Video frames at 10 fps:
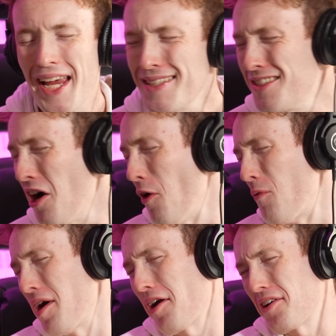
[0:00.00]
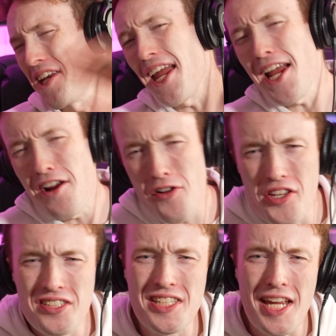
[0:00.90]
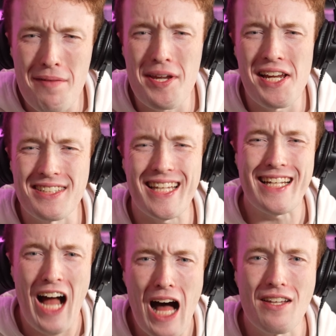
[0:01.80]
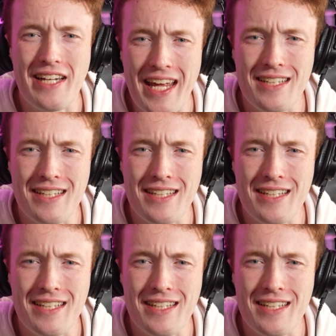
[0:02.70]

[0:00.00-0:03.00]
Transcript: he's nowhere near the steaminess that Colin